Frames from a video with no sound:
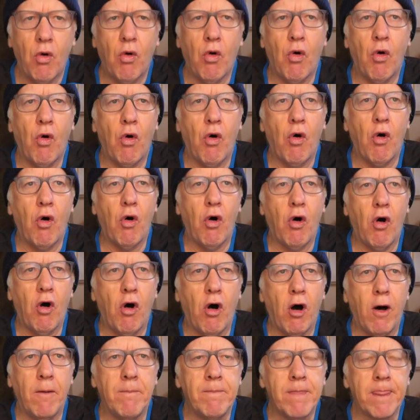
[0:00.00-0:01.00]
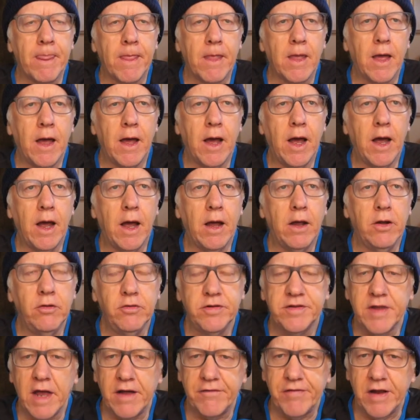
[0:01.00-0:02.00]
or
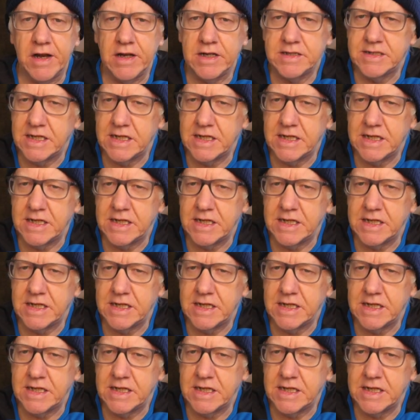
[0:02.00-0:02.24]
who's that fella?